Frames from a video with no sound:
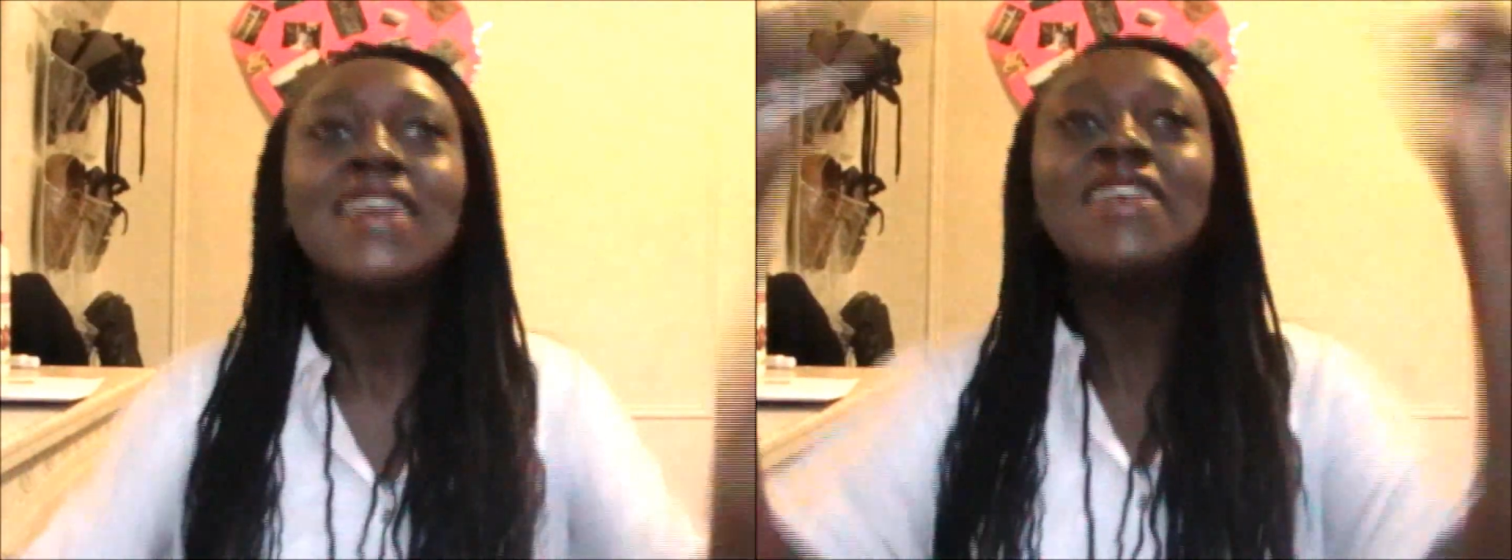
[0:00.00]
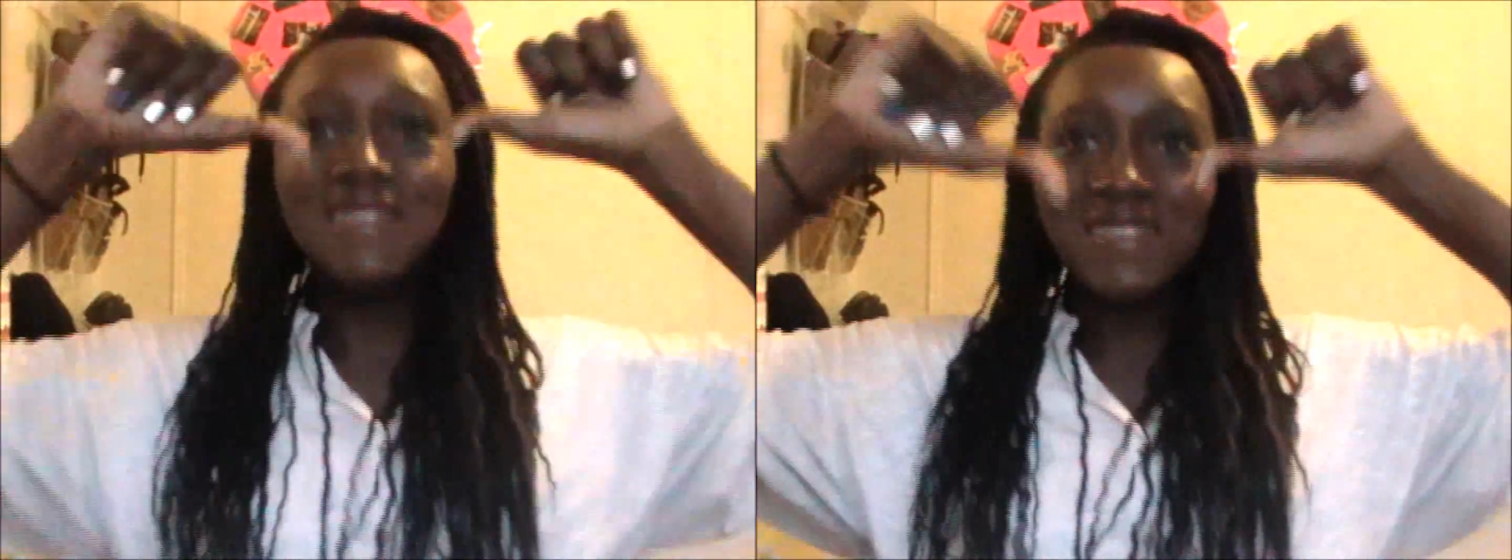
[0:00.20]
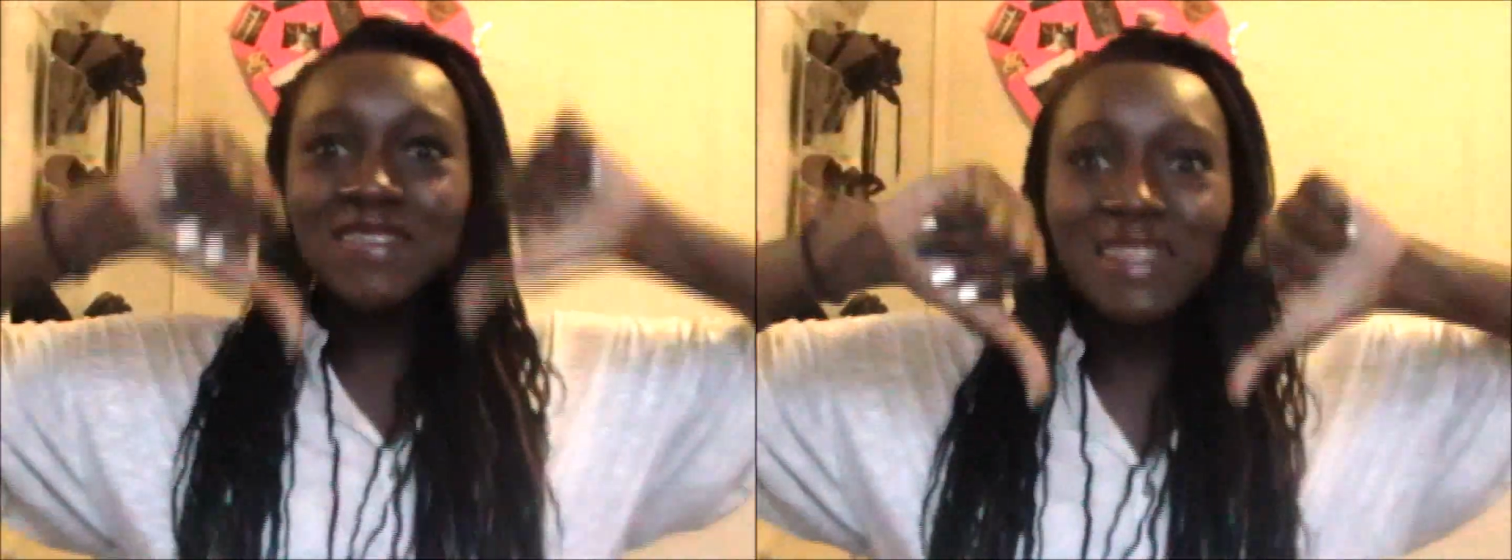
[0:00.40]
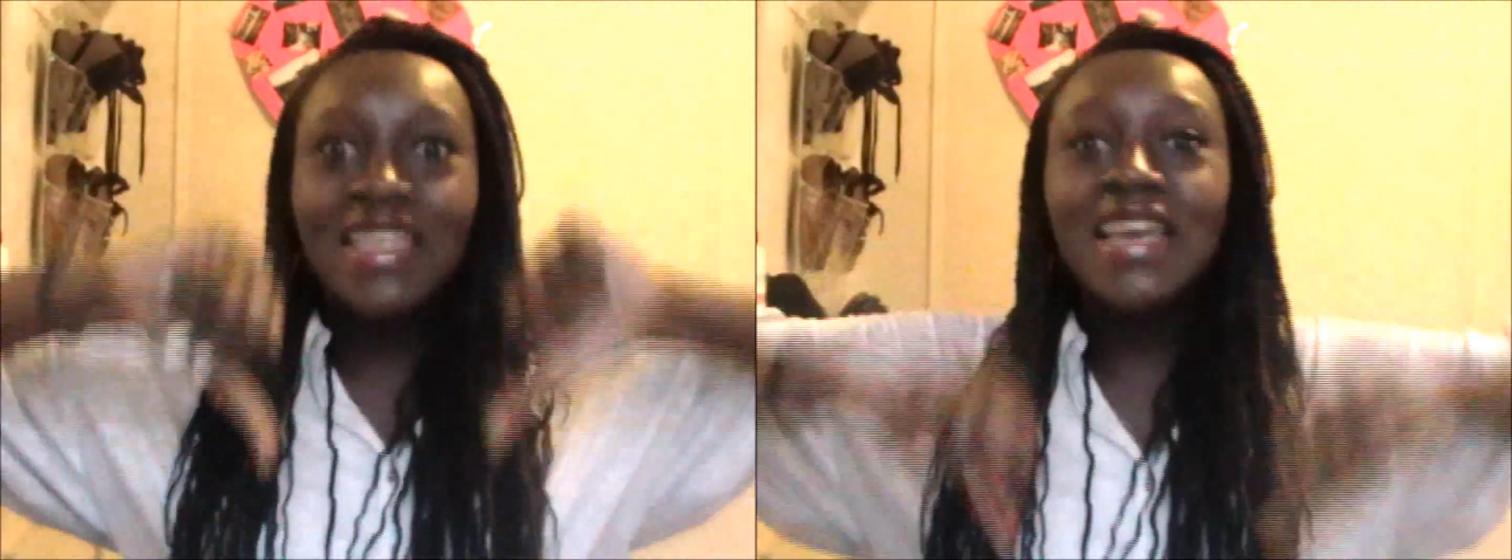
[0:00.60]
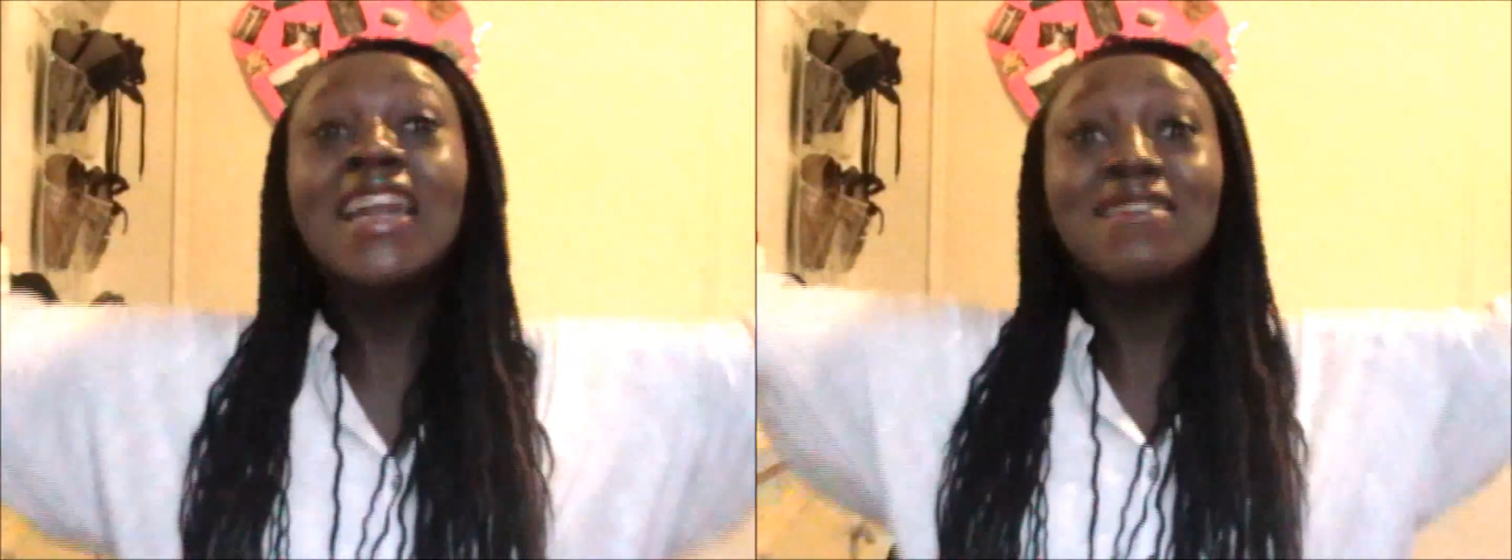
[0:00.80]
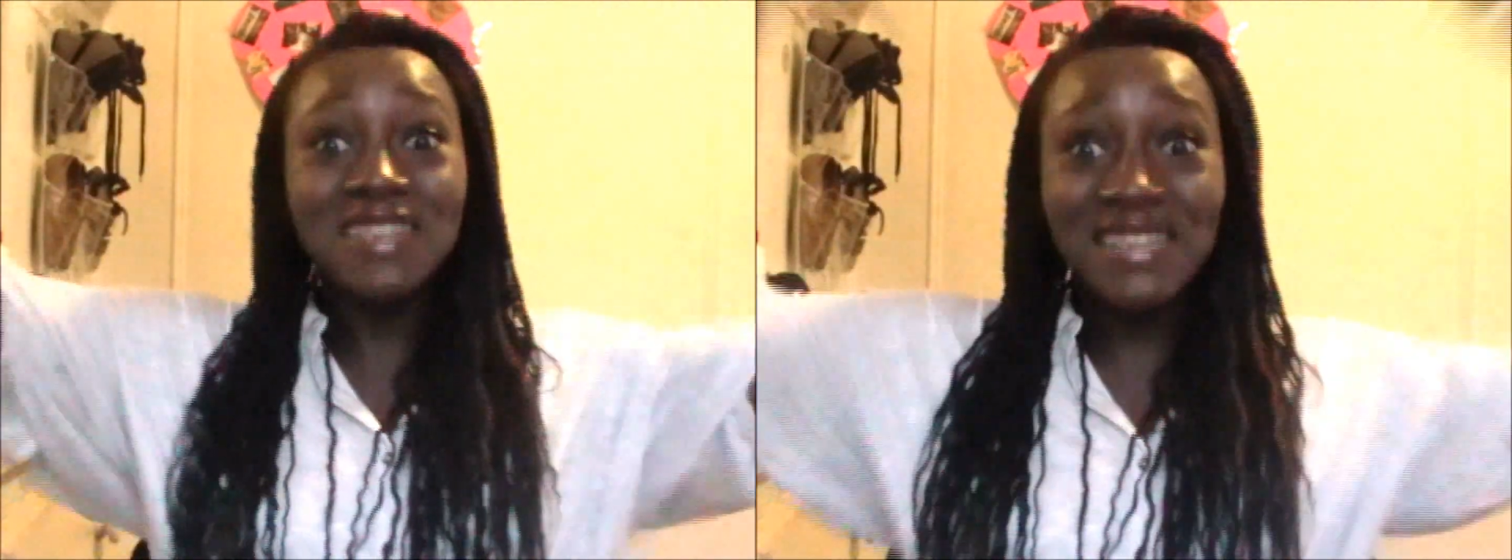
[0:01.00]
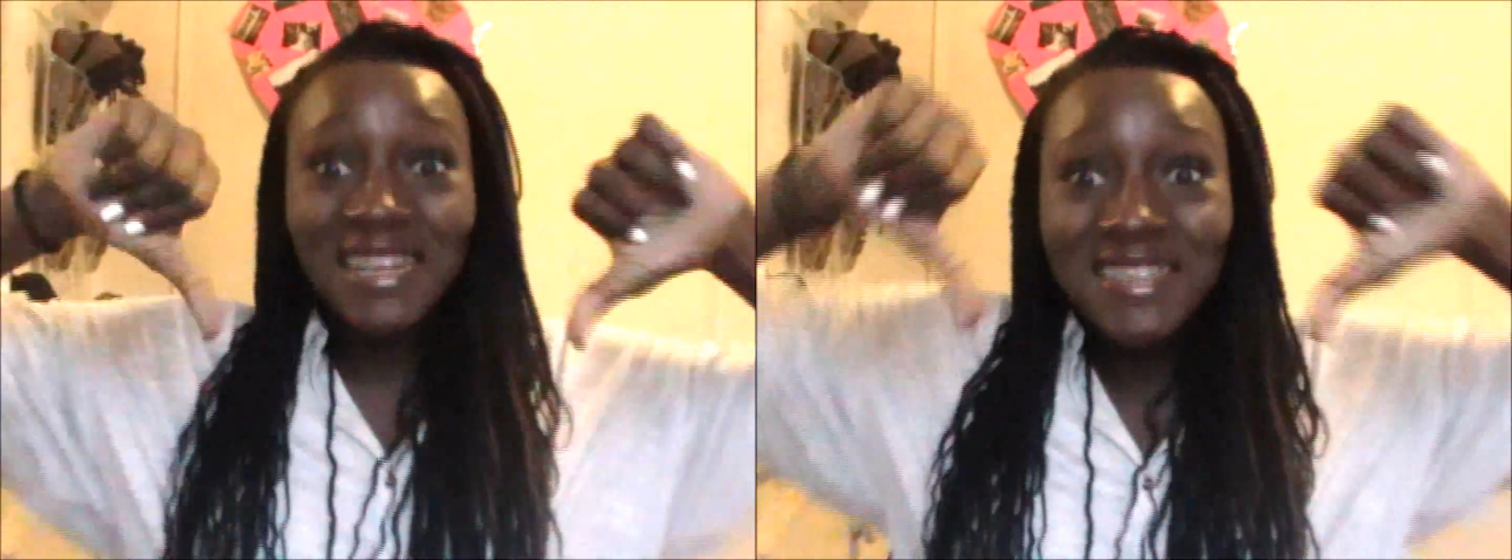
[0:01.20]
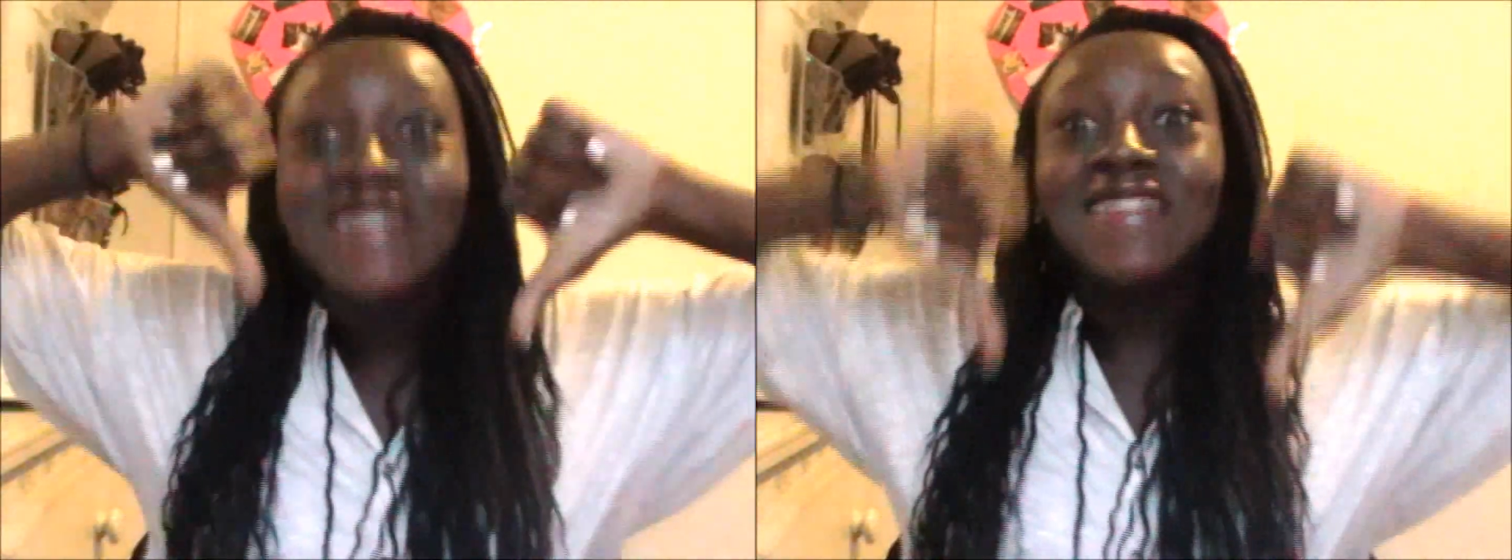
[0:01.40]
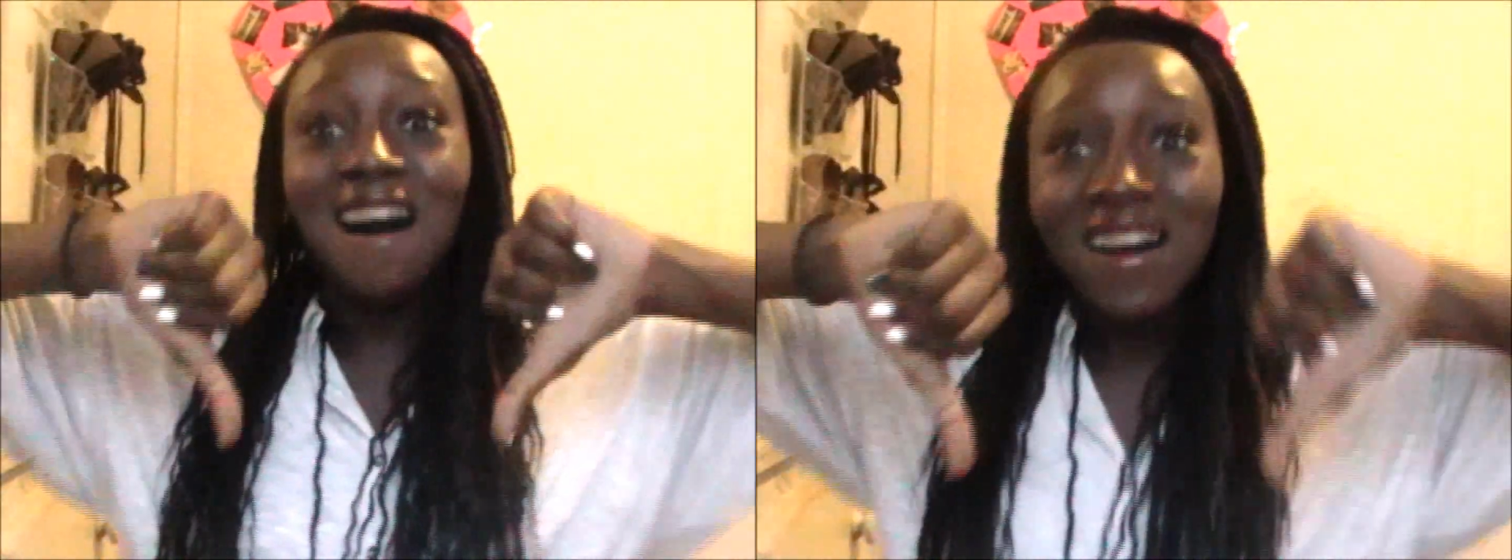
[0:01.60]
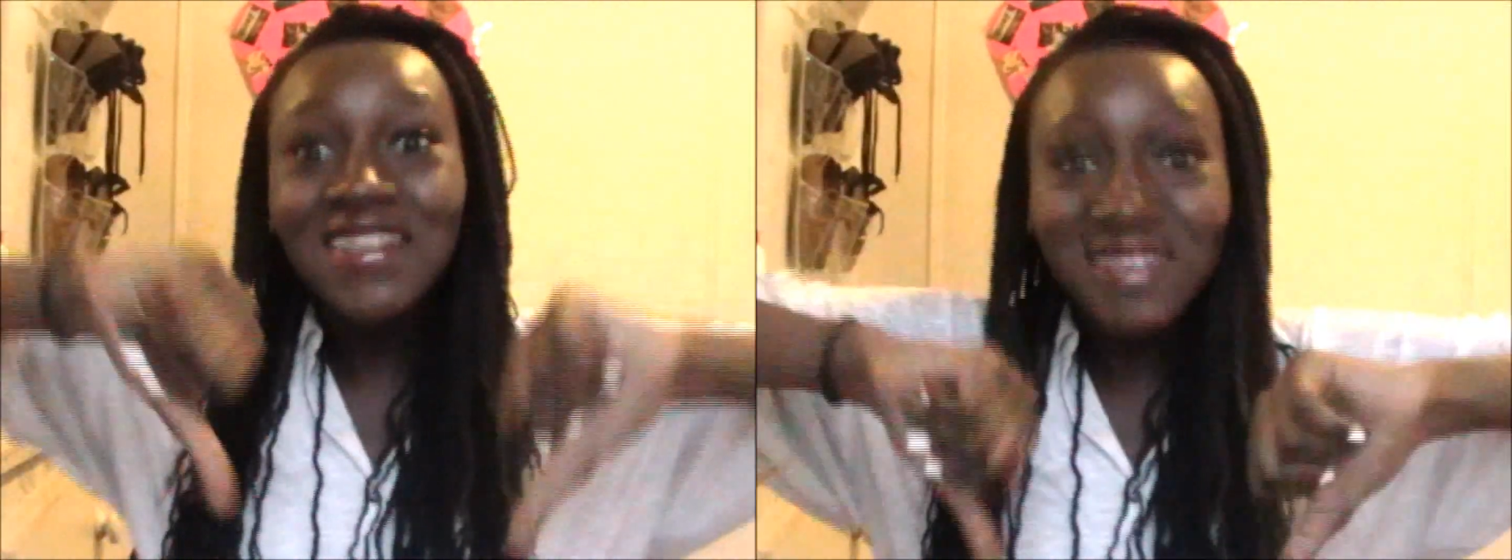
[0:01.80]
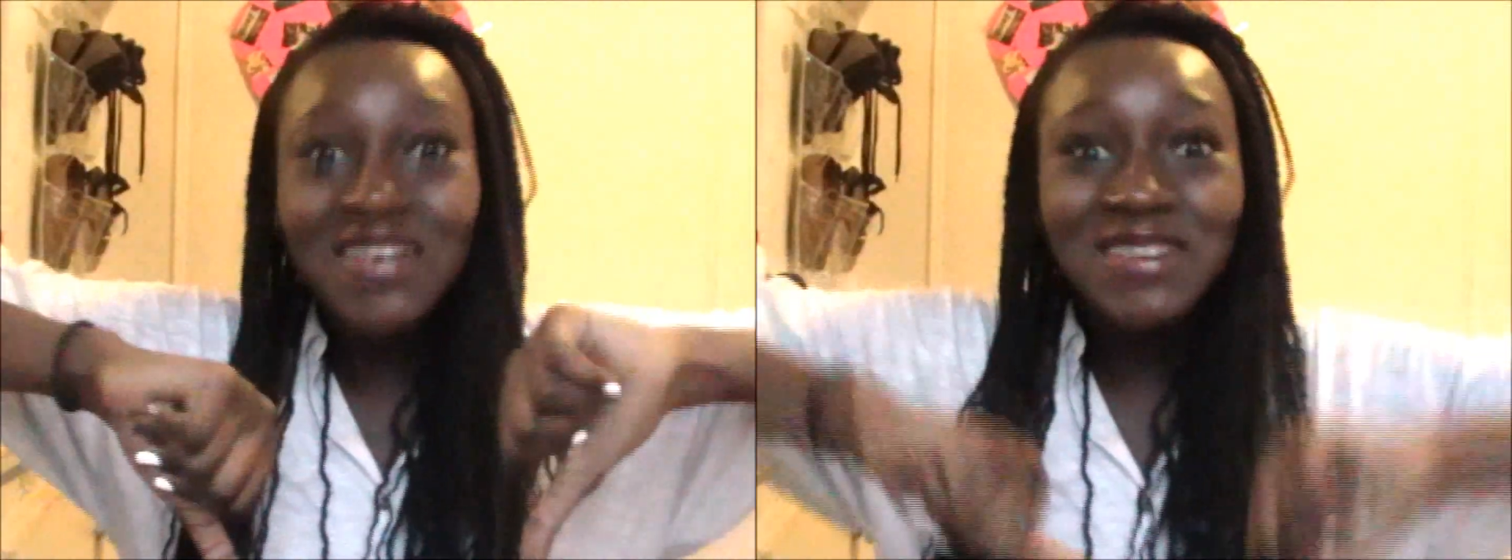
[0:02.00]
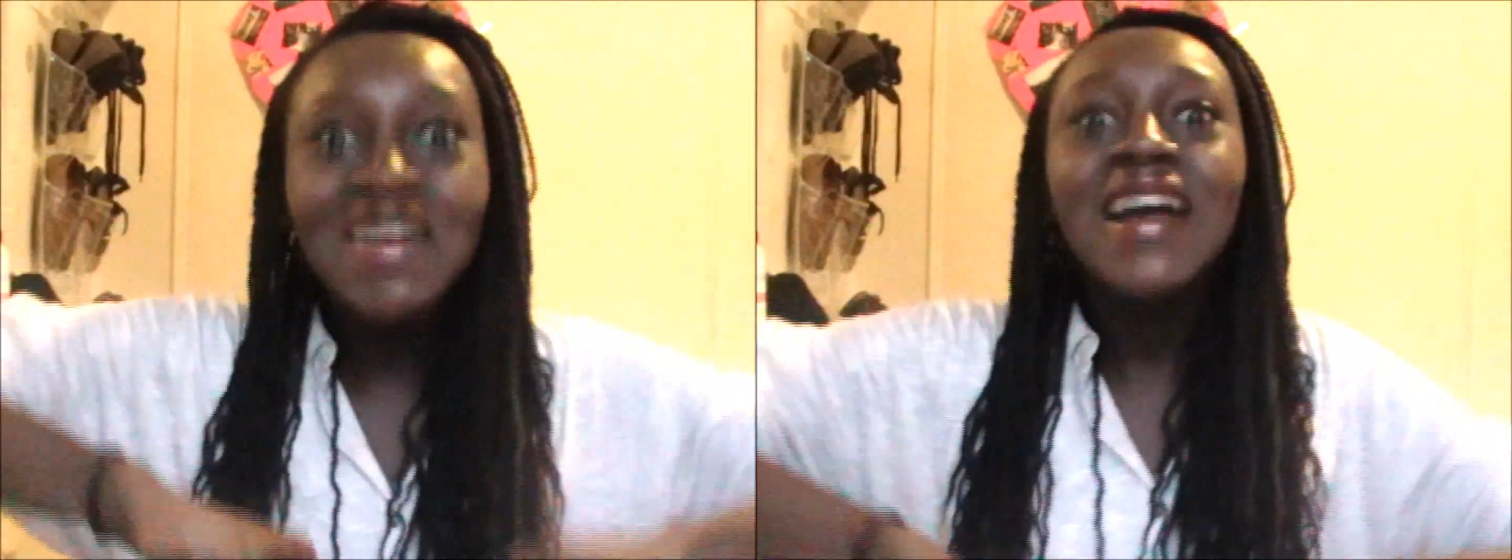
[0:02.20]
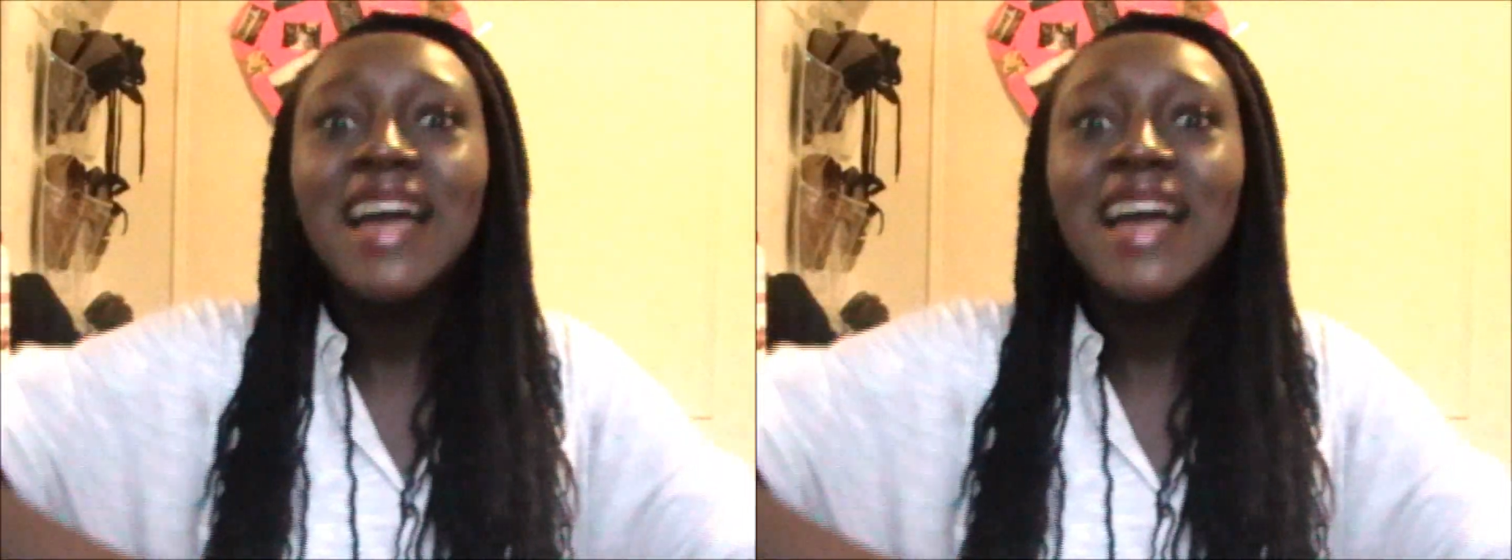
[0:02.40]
He was doing the thing, and I was dancing along too.